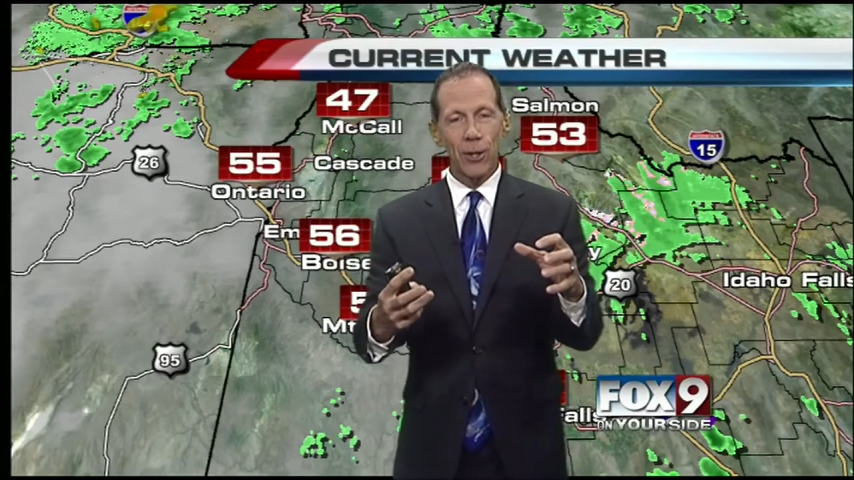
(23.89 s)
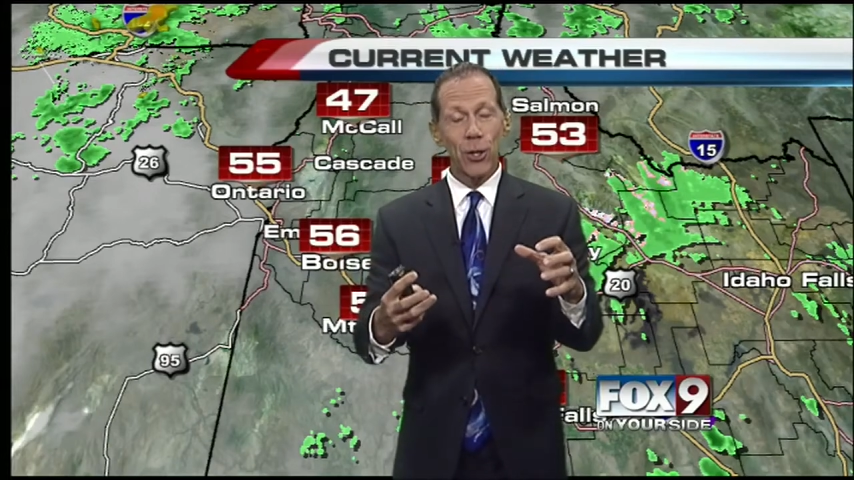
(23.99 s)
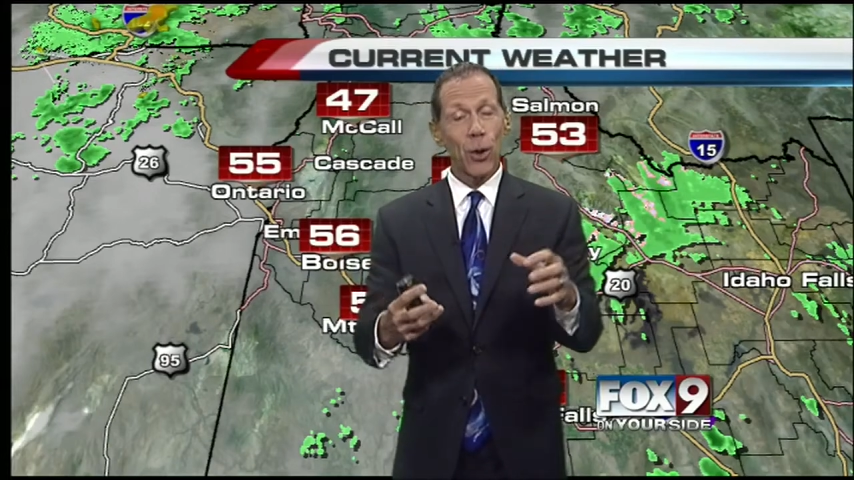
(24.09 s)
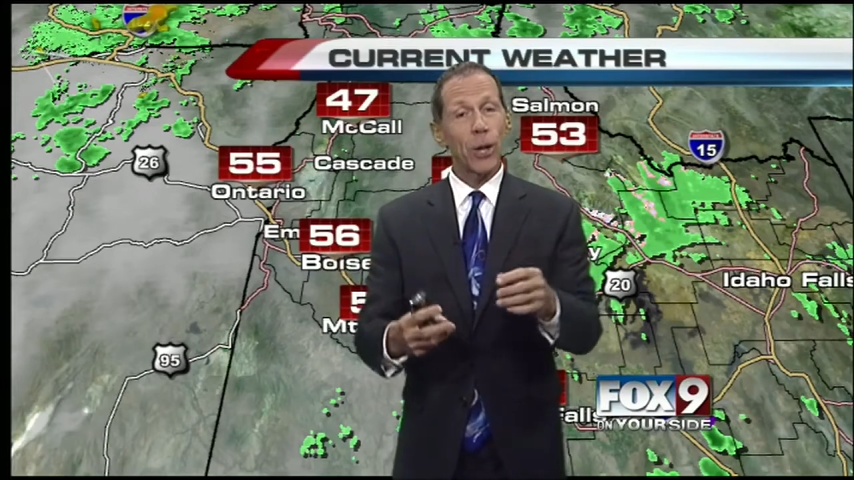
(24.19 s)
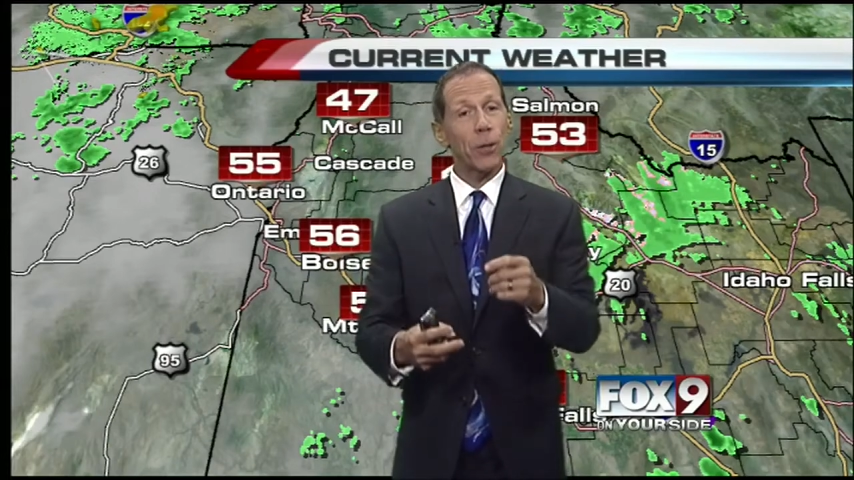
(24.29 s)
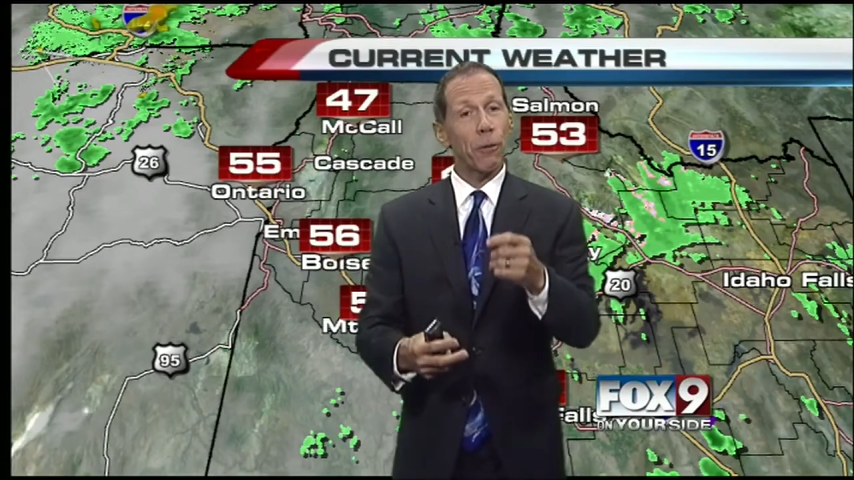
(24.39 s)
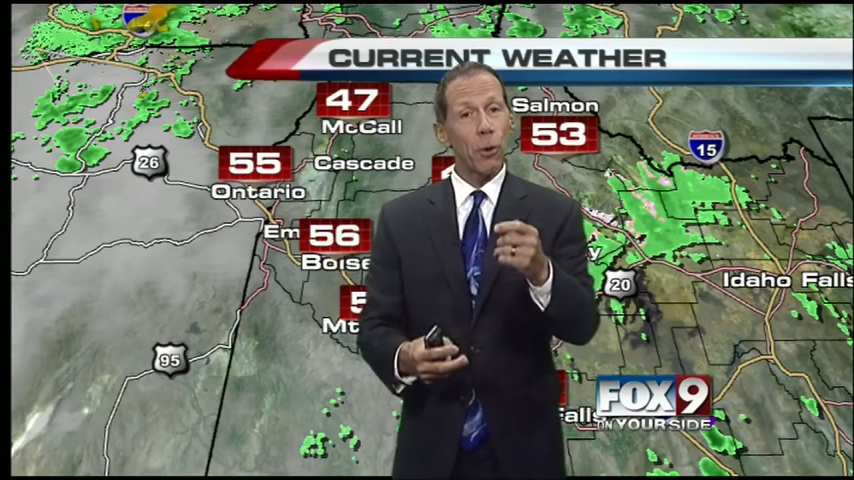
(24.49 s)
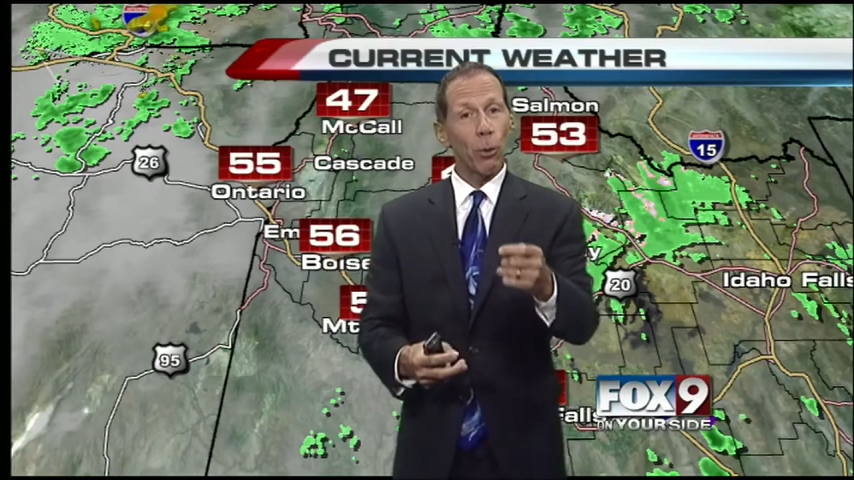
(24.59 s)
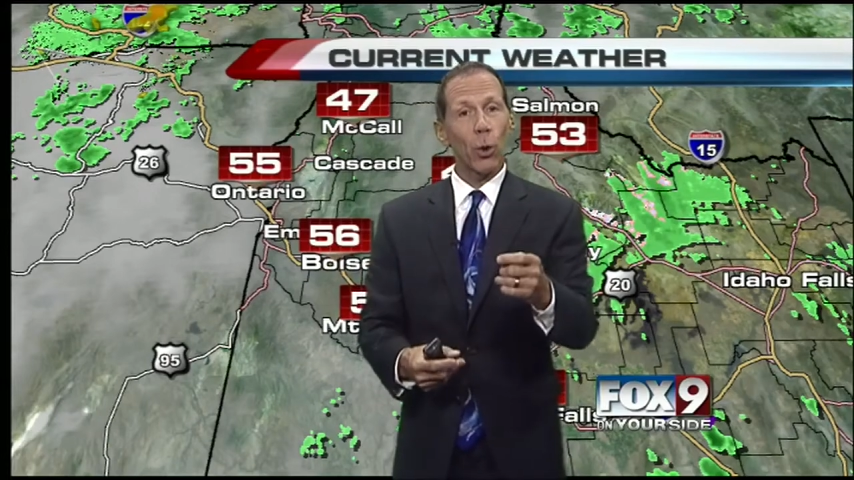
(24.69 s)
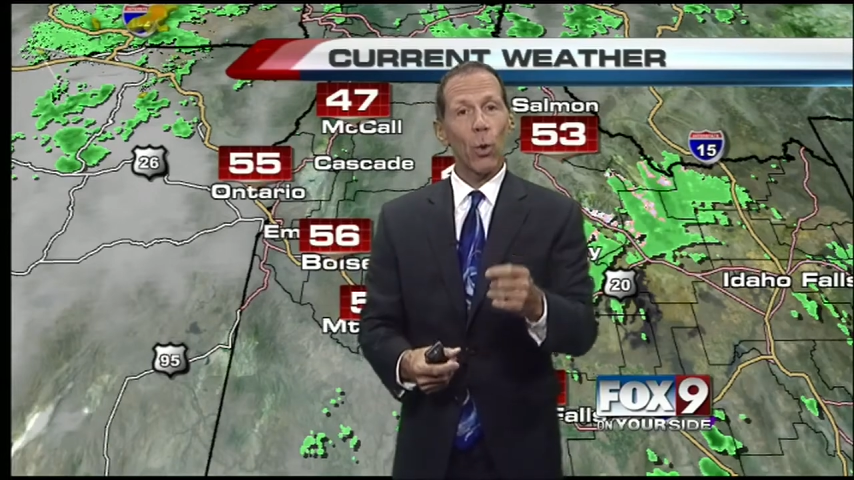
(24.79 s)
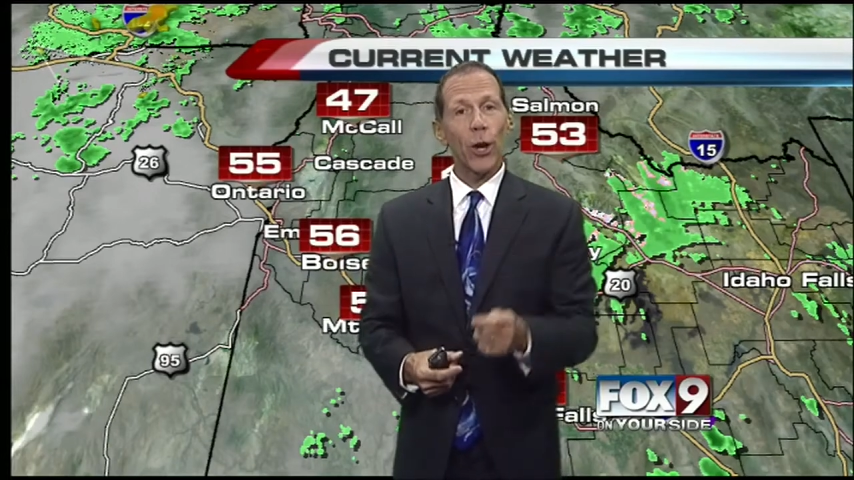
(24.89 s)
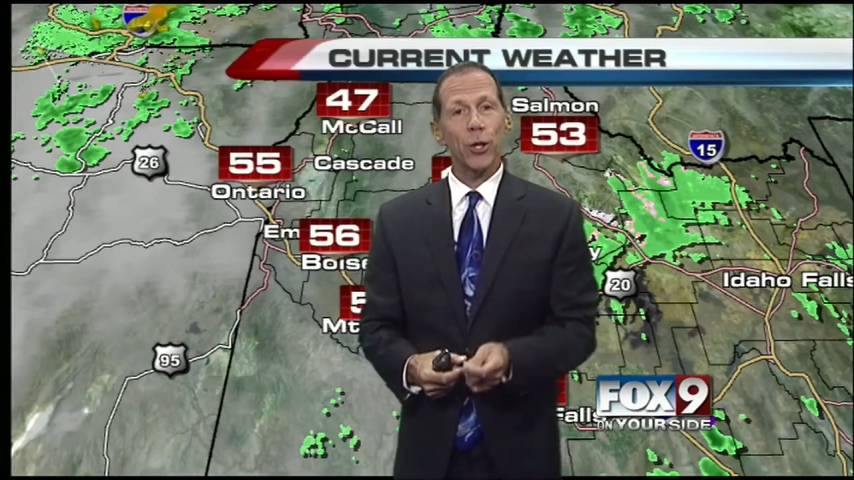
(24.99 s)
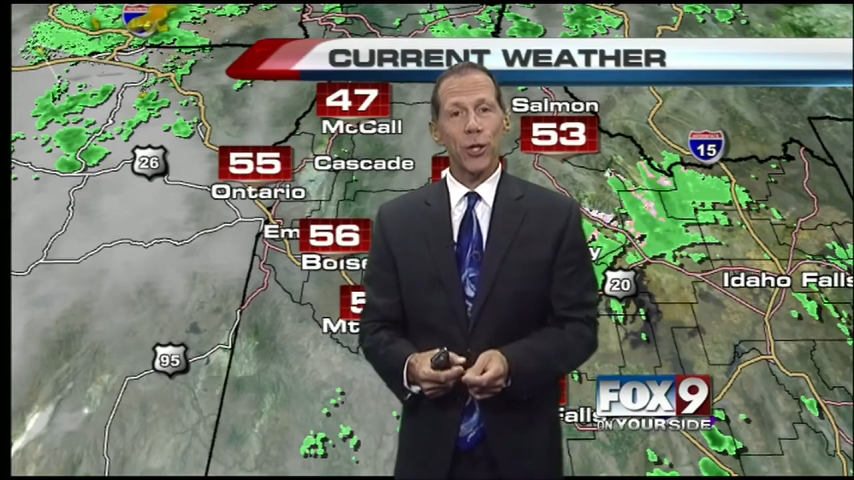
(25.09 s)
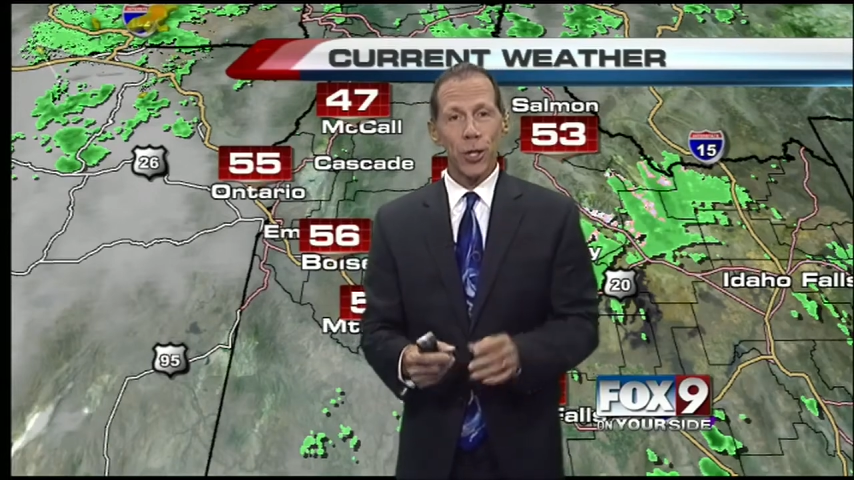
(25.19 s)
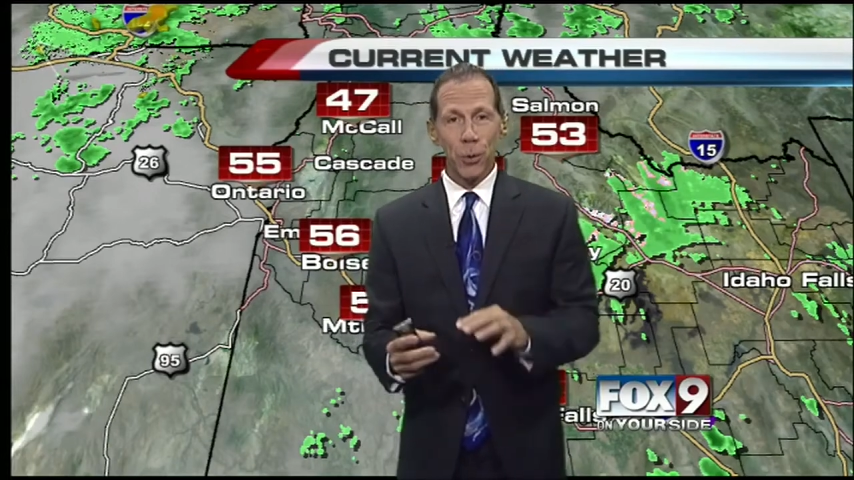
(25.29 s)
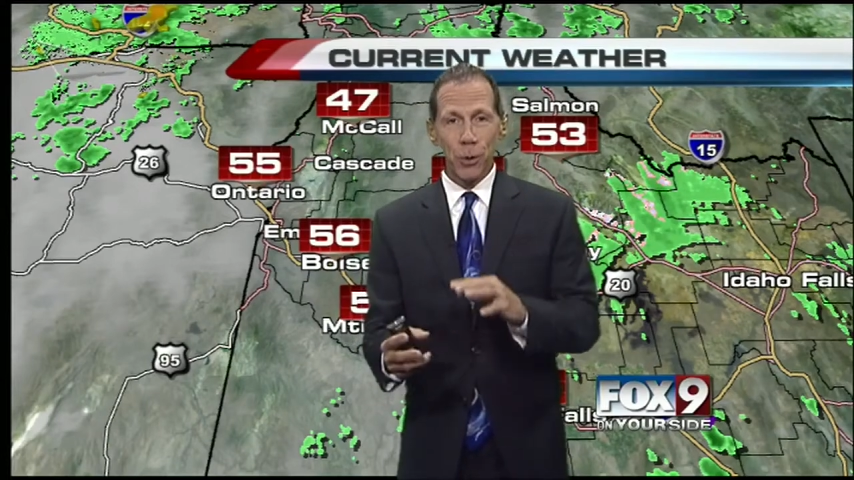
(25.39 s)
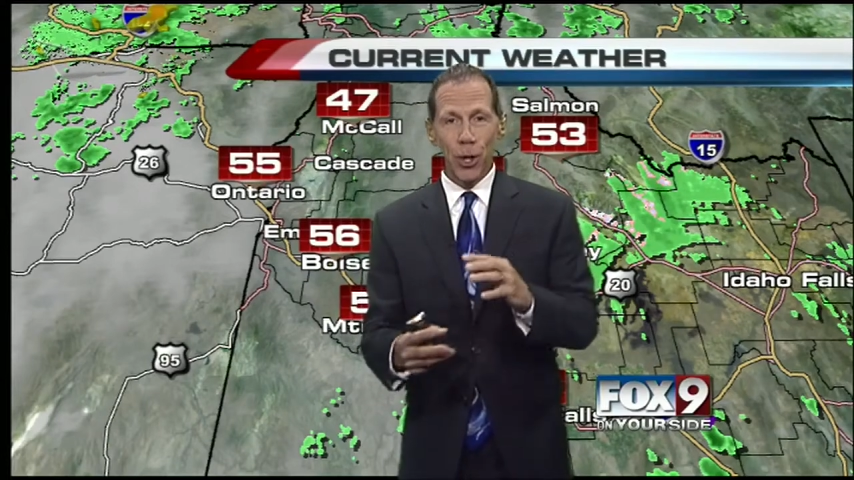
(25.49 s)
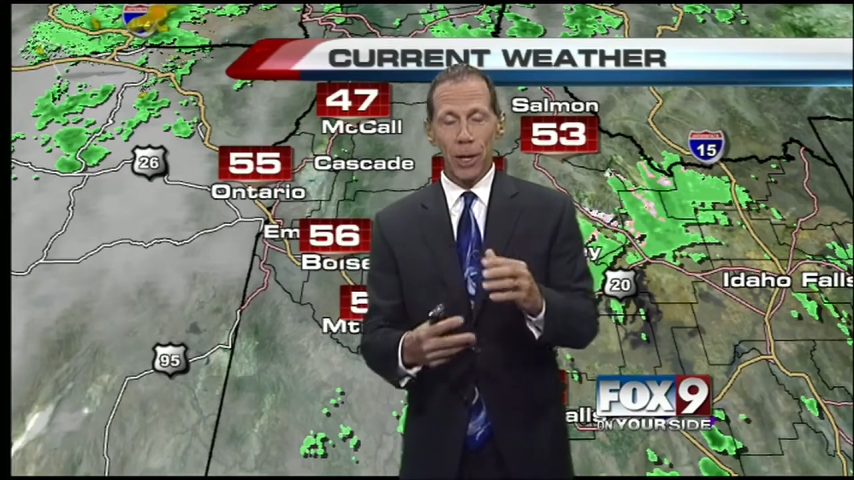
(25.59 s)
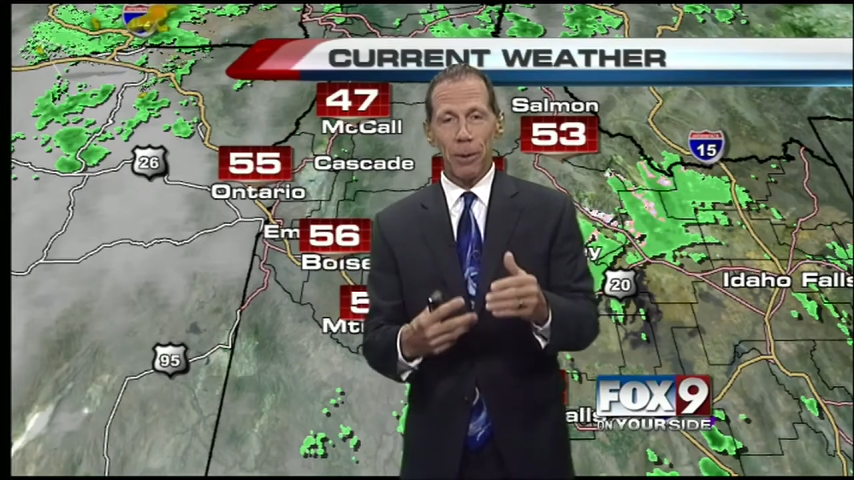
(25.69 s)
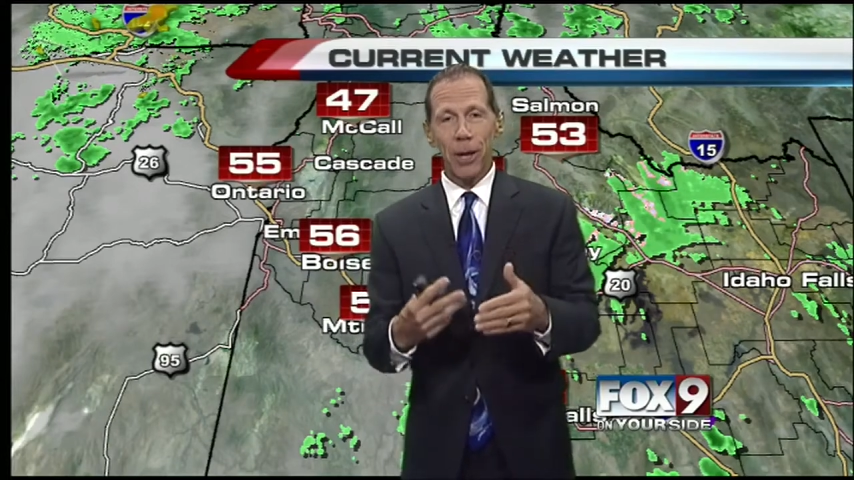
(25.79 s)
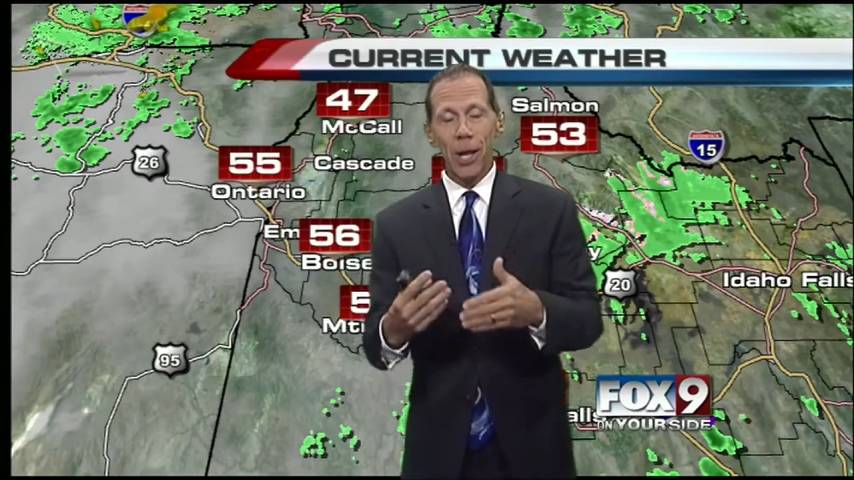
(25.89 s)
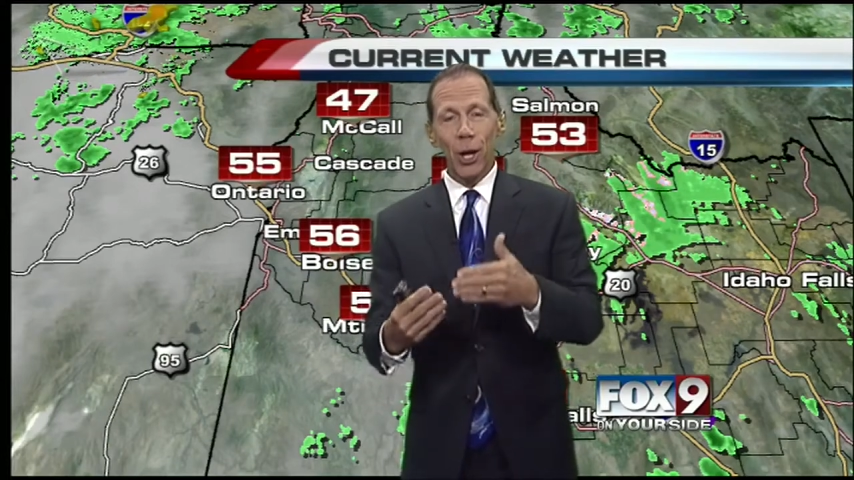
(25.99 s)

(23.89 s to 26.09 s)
And so here's a few more questions as we talk about